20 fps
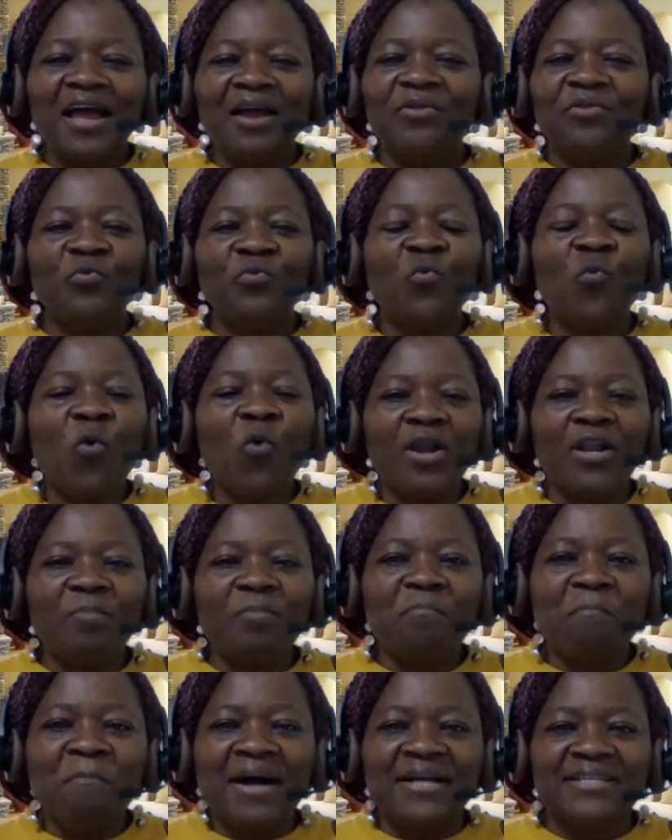
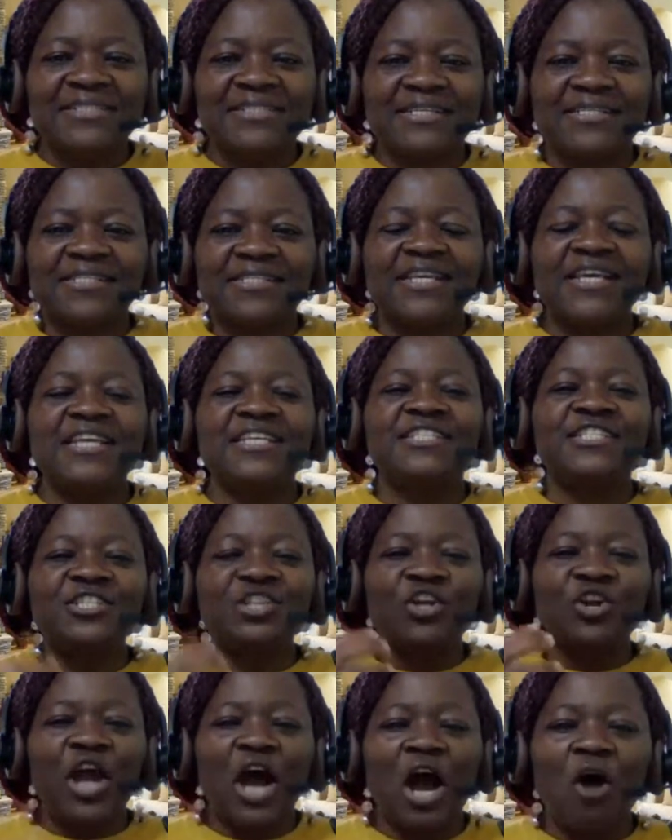what matters is
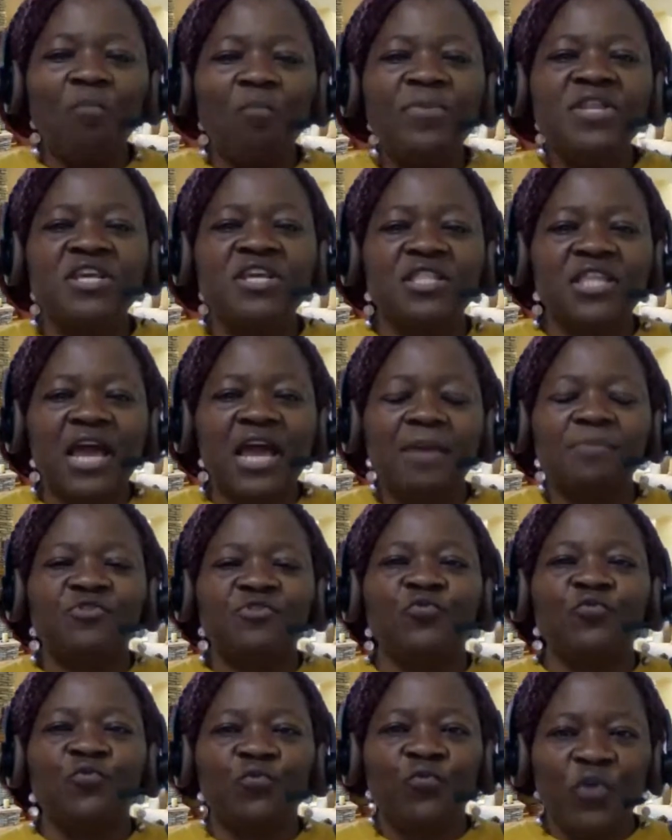not how many times
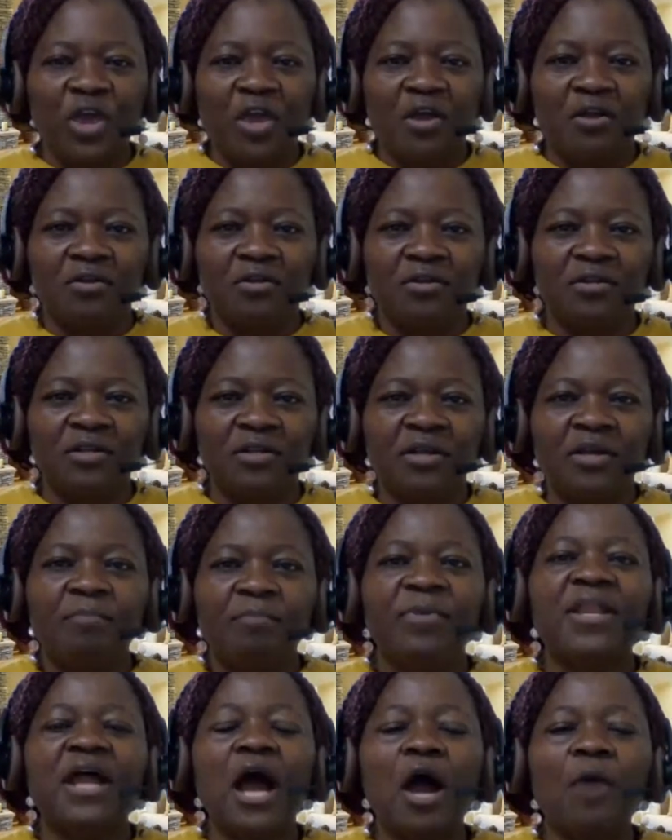you fail,
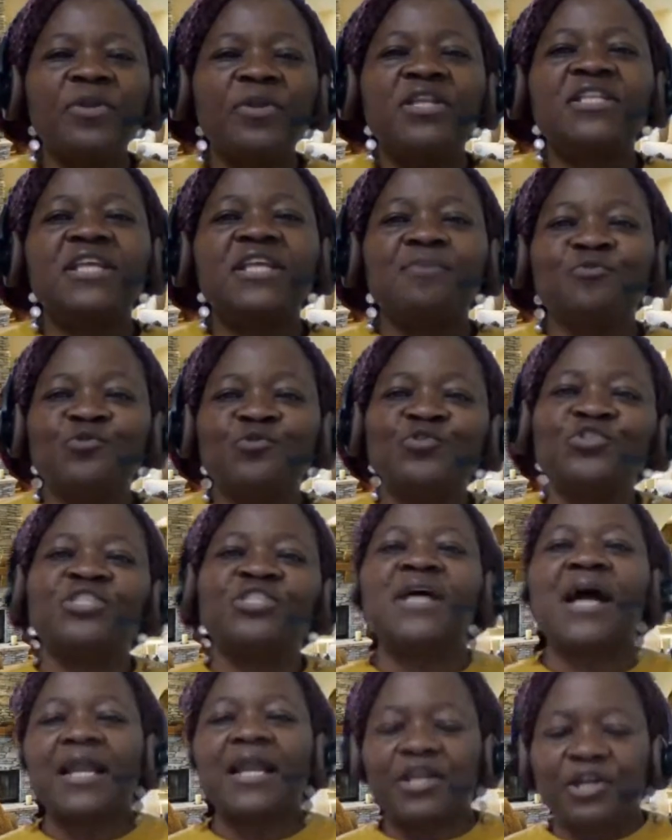but how many times you
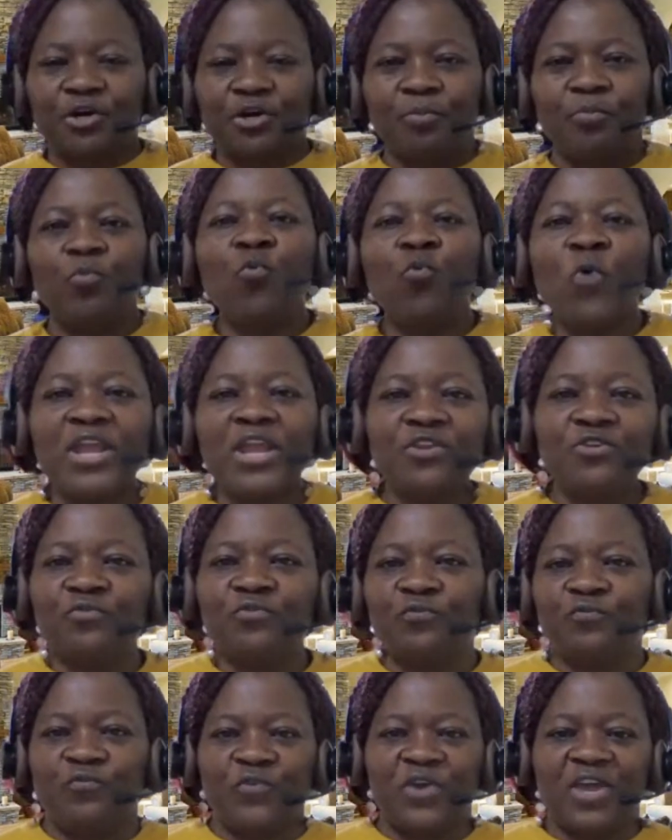stand up when
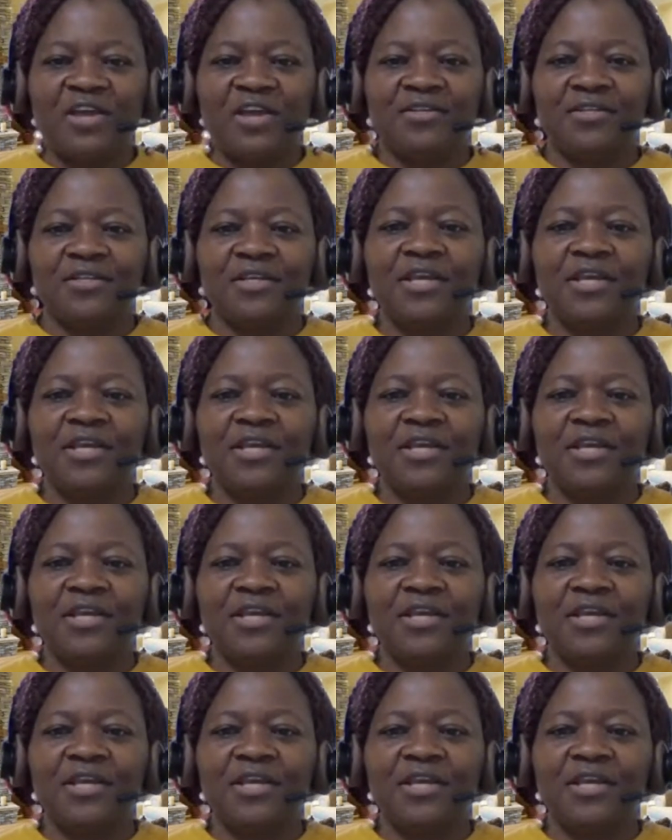you fail,